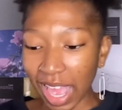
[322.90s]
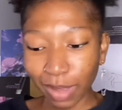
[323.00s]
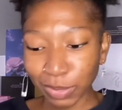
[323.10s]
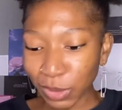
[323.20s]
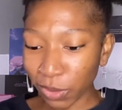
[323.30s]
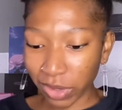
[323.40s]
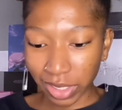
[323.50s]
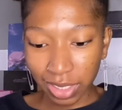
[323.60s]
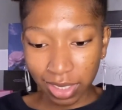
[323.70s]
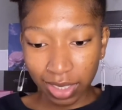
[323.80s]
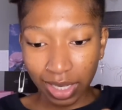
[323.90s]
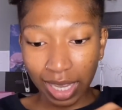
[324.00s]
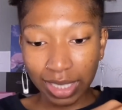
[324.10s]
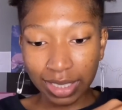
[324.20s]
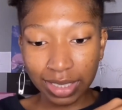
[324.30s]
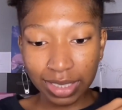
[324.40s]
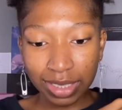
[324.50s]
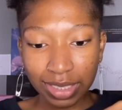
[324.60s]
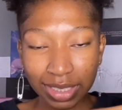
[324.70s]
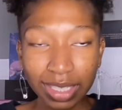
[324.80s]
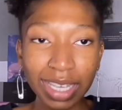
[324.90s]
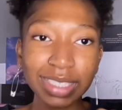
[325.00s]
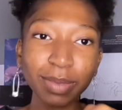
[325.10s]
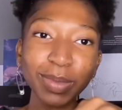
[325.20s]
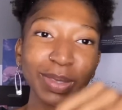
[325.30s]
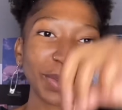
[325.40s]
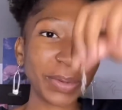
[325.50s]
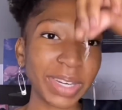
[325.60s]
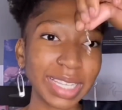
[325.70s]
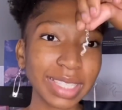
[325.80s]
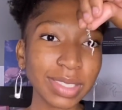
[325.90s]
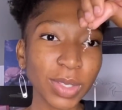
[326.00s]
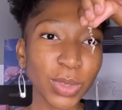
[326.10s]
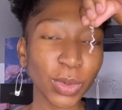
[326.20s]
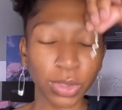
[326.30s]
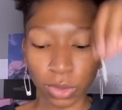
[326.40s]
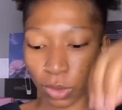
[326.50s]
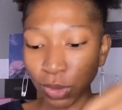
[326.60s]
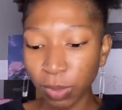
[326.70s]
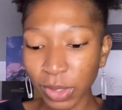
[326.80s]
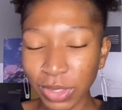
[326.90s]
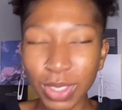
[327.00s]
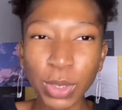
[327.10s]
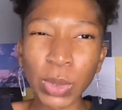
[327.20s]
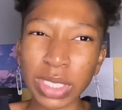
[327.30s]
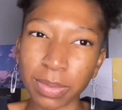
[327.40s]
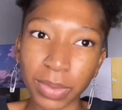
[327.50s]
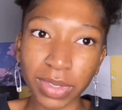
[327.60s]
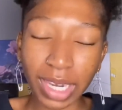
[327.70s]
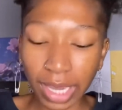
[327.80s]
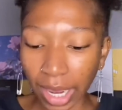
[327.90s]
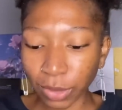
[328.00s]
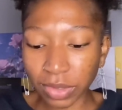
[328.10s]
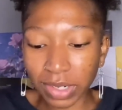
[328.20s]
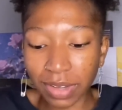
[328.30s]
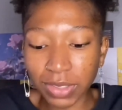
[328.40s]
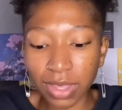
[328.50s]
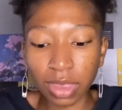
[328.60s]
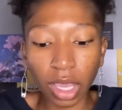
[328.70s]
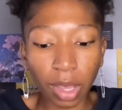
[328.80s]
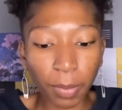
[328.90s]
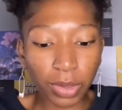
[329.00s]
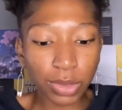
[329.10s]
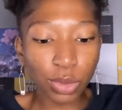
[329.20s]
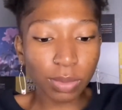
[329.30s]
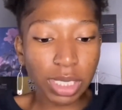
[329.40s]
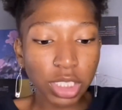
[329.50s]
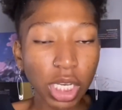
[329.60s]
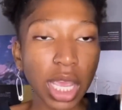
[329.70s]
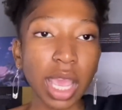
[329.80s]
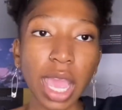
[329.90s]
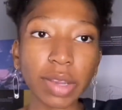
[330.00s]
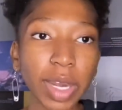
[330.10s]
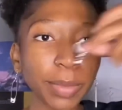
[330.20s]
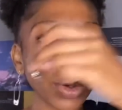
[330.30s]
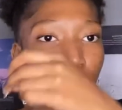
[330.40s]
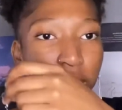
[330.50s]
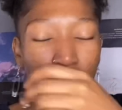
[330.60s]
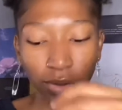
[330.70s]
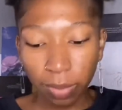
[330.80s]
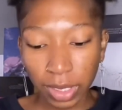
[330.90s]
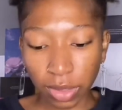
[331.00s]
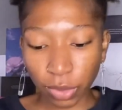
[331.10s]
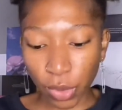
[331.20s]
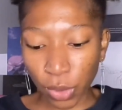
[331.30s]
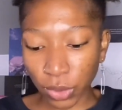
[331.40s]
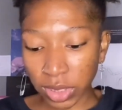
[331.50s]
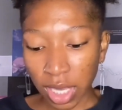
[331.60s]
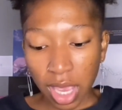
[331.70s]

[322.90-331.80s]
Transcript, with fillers: I'm so ready, guys. Guys, I'm so ready. These are so cute also because they're so simple. Like, I don't even have to think about it too much. I grab a rose, I grab another rose,